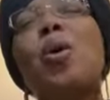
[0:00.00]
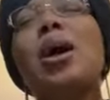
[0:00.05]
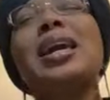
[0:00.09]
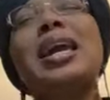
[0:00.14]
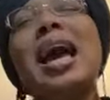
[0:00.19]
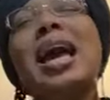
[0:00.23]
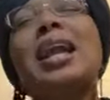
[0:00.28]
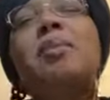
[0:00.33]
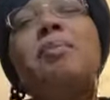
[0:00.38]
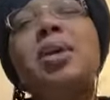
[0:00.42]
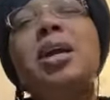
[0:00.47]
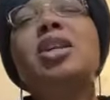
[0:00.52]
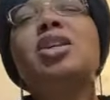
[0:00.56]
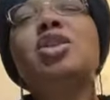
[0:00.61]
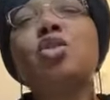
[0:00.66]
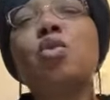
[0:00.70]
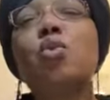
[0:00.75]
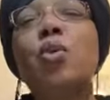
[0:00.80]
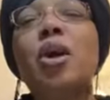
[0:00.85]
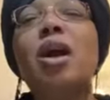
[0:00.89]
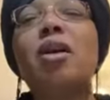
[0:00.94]
what kind of meat
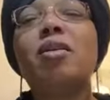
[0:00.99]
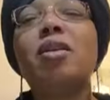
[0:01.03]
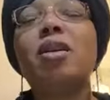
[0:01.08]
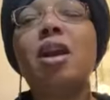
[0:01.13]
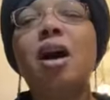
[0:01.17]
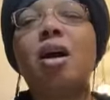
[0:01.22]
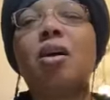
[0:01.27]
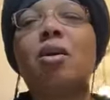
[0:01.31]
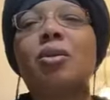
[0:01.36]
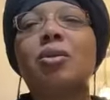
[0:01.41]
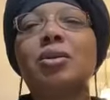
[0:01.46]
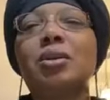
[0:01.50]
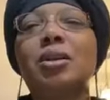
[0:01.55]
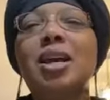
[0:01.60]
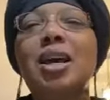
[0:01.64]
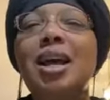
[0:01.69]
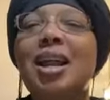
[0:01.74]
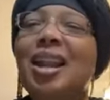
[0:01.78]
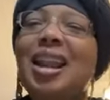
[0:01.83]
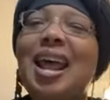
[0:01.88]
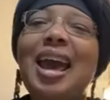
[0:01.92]
is around knuckles?
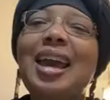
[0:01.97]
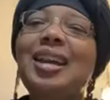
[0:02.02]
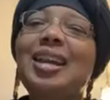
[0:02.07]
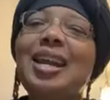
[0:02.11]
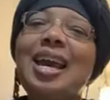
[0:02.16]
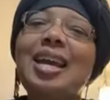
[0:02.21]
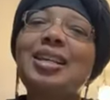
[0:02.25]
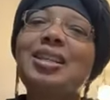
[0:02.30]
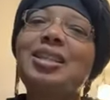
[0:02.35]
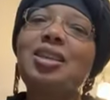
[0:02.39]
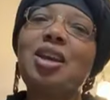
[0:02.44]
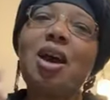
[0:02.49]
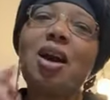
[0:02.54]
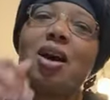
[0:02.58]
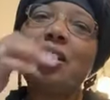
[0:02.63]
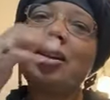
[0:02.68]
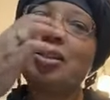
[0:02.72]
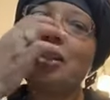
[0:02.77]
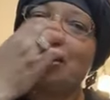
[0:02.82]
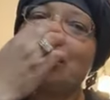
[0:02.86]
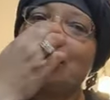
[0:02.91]
Like, that's
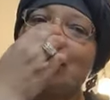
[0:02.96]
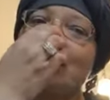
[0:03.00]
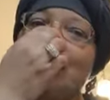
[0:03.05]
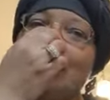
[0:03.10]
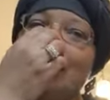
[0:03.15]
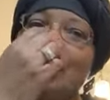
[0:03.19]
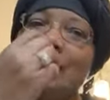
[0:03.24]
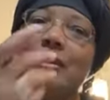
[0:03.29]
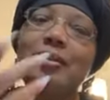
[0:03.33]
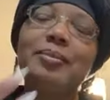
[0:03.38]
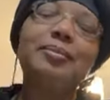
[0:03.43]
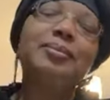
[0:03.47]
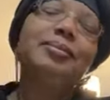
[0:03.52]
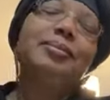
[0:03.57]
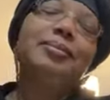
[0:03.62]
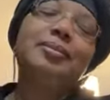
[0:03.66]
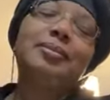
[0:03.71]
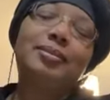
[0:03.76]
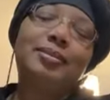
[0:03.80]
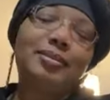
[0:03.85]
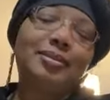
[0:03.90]
y'all just.
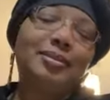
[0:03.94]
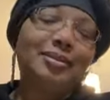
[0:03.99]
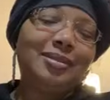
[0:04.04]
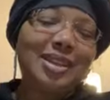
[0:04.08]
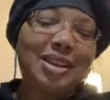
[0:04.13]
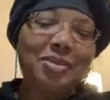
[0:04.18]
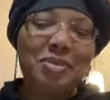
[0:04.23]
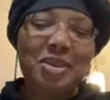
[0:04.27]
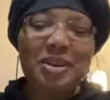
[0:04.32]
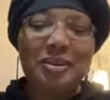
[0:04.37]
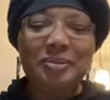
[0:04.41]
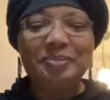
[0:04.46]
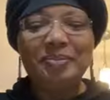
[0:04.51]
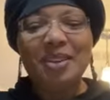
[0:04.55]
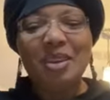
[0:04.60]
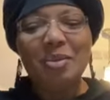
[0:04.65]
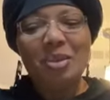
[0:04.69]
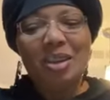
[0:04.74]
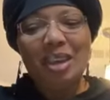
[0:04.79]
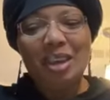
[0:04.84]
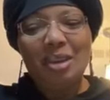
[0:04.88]
Mm, let me
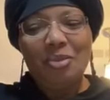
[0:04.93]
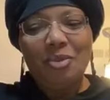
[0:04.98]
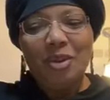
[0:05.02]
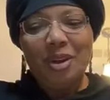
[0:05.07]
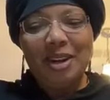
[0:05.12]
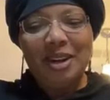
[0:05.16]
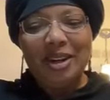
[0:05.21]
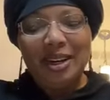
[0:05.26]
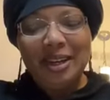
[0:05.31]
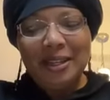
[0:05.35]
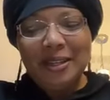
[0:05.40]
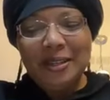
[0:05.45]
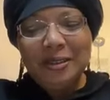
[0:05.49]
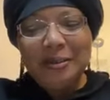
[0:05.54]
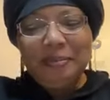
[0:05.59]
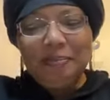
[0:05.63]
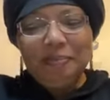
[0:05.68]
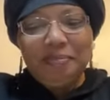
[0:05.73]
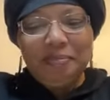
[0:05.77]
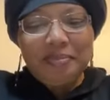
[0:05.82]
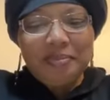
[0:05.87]
let me keep reading
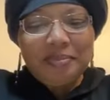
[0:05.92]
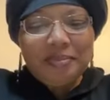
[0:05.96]
this.